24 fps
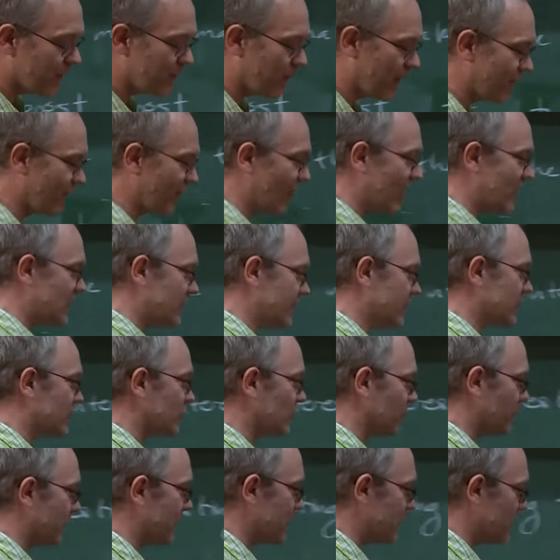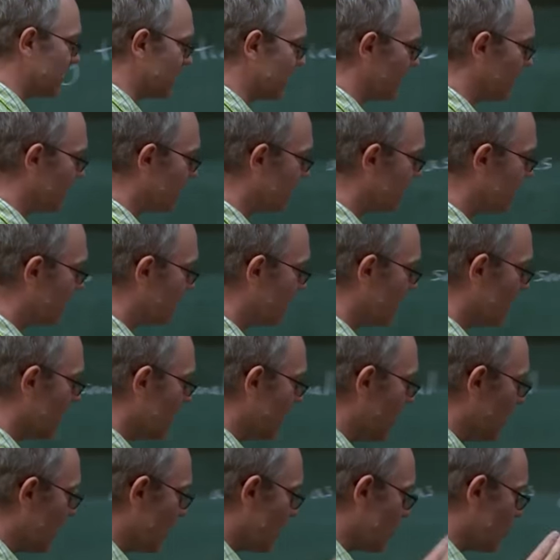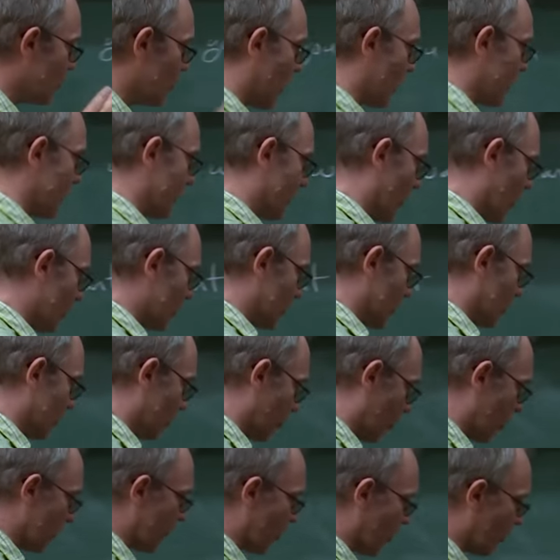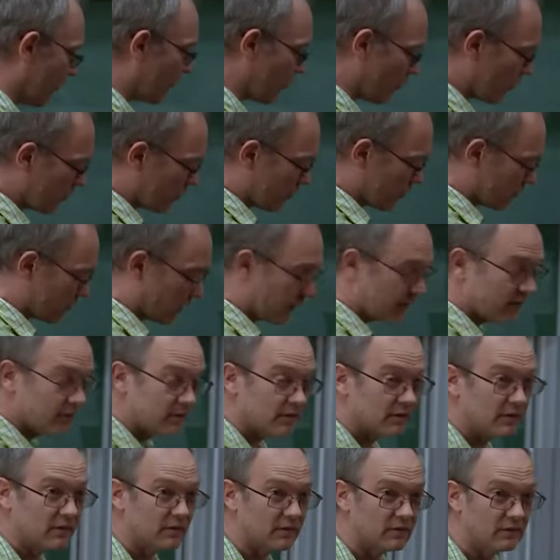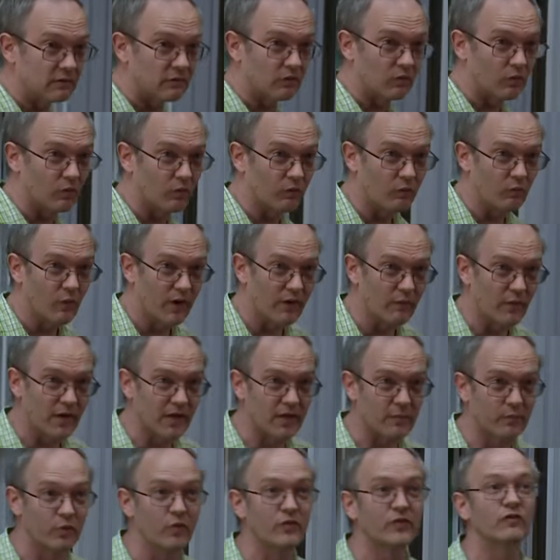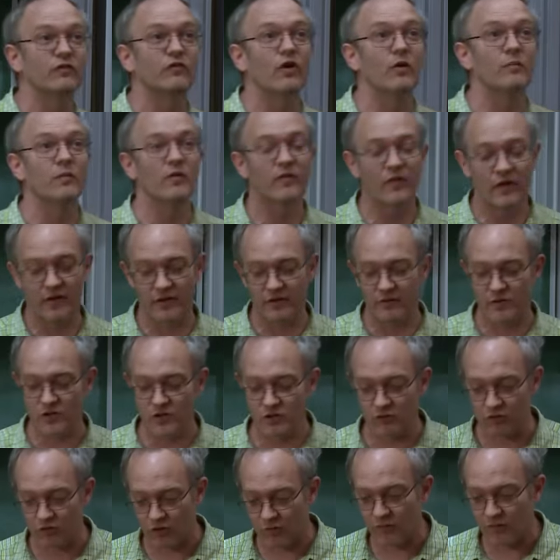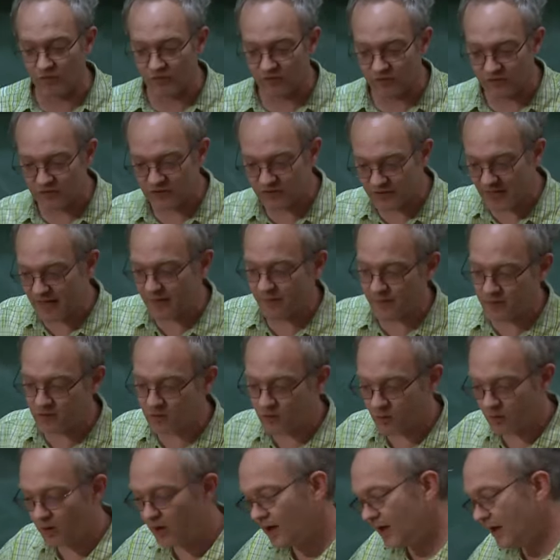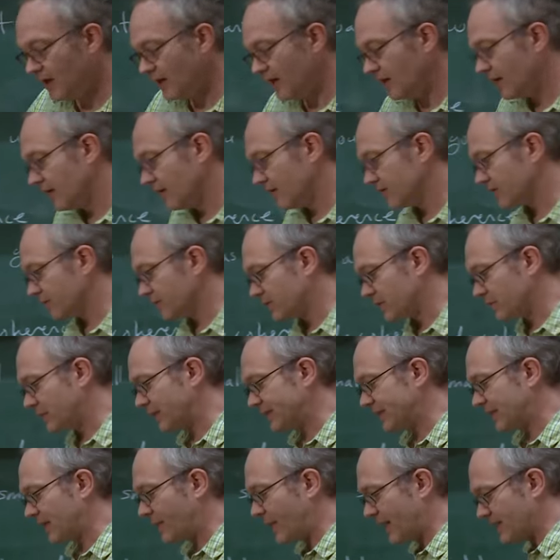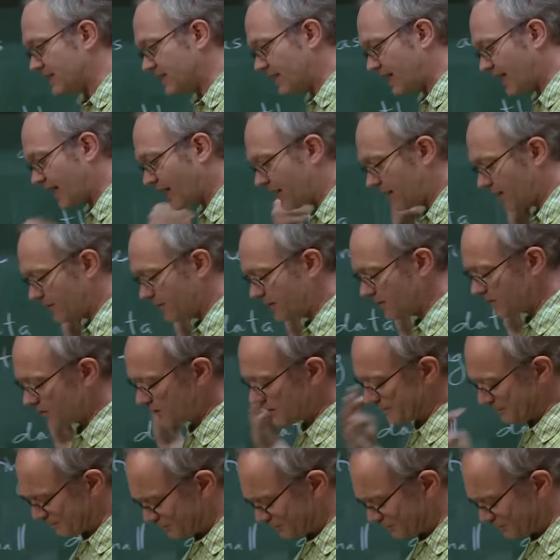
it by a finite-dimensional PDE. You invoke Gromov, or one of the proofs of Gromov, either the original Gromov statement or some symplectic capacity arguments,